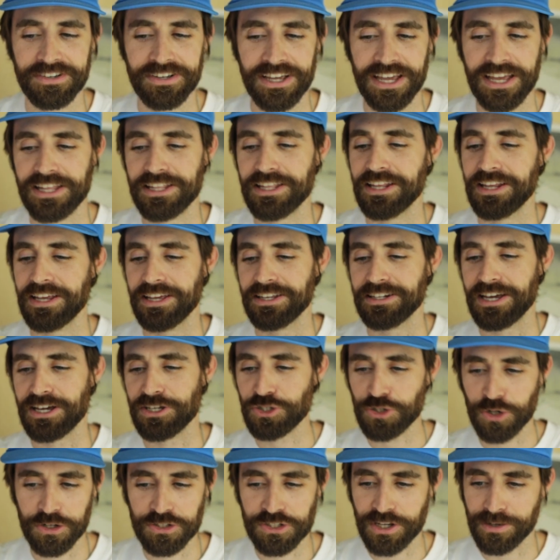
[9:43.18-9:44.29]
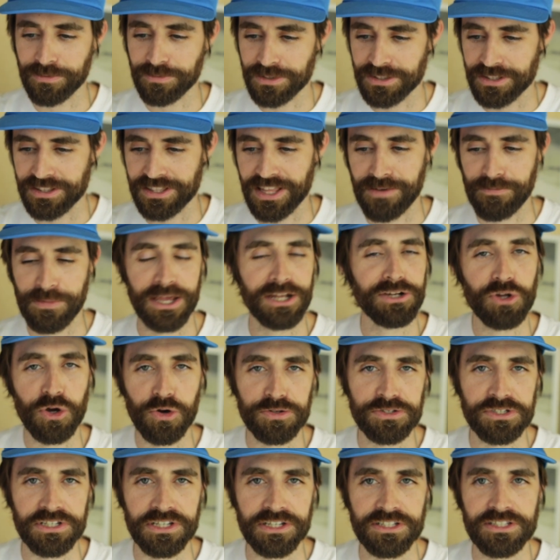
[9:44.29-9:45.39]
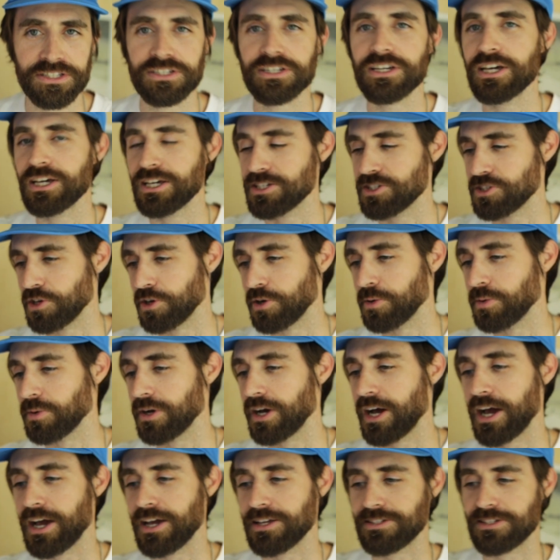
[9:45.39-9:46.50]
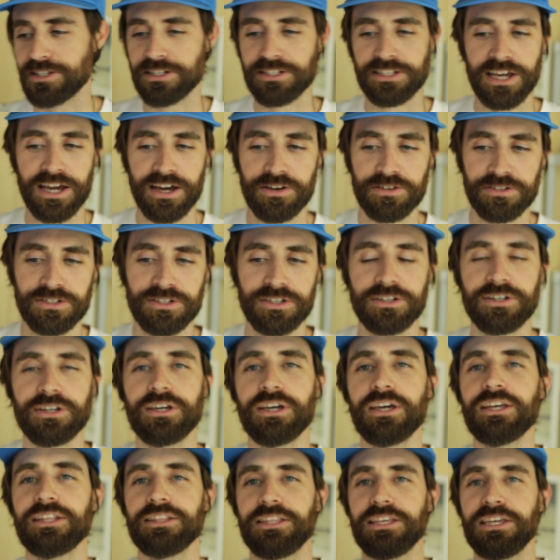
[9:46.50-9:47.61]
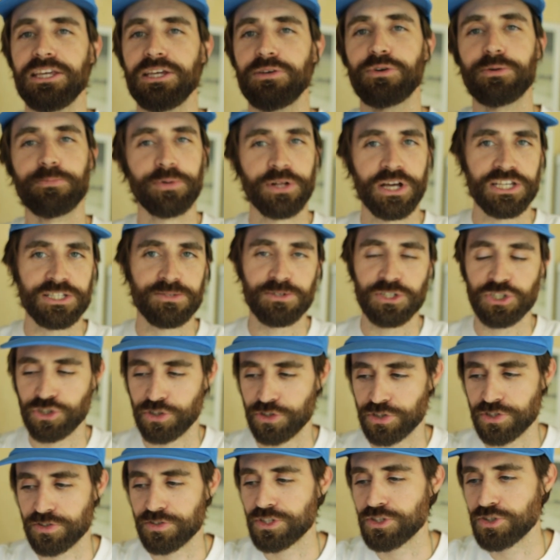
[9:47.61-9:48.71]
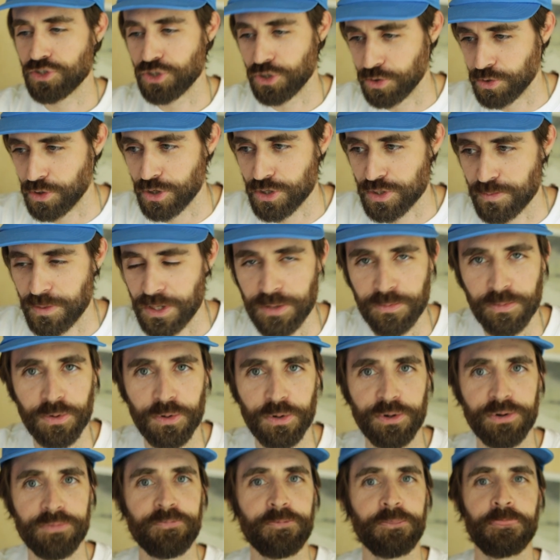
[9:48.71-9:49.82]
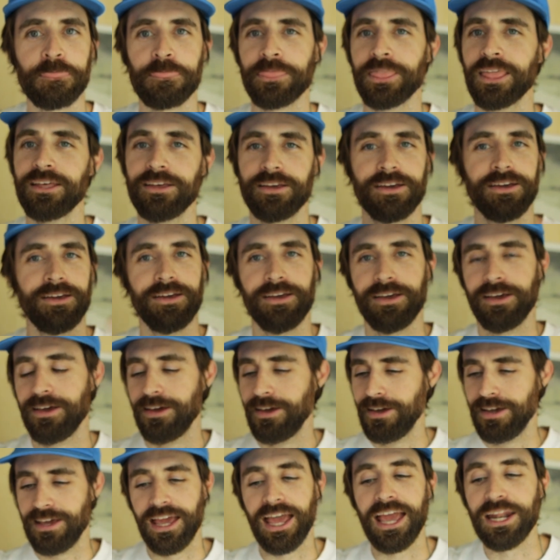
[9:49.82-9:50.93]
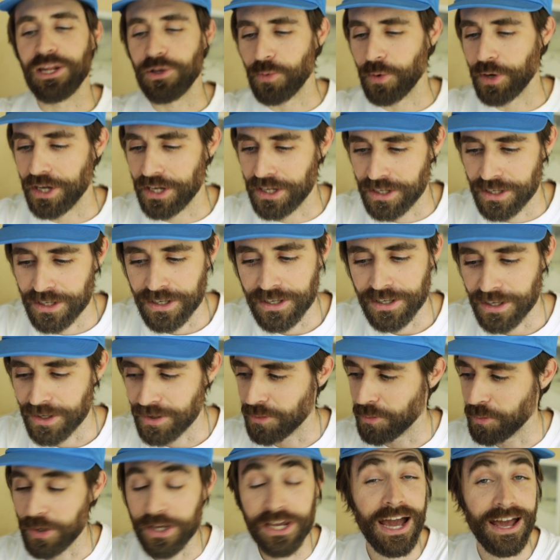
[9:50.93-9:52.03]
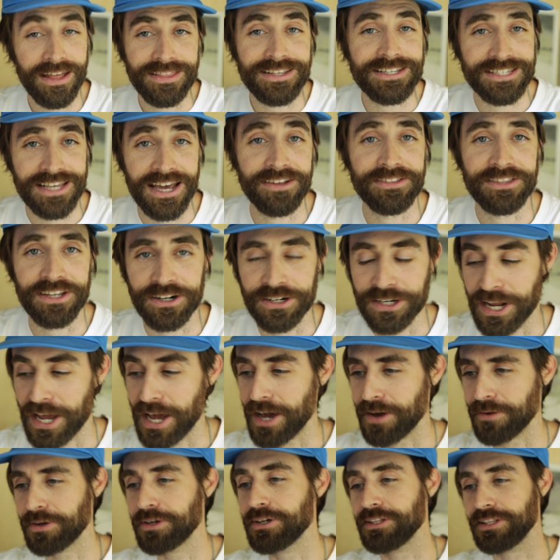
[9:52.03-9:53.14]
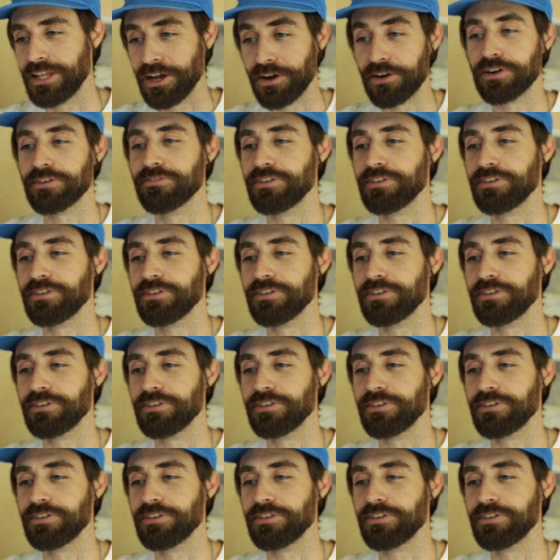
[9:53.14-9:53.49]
And then I sold something that made no sense. So I sent out the replacement shirts to those people. Anyway, we got this out there now. They are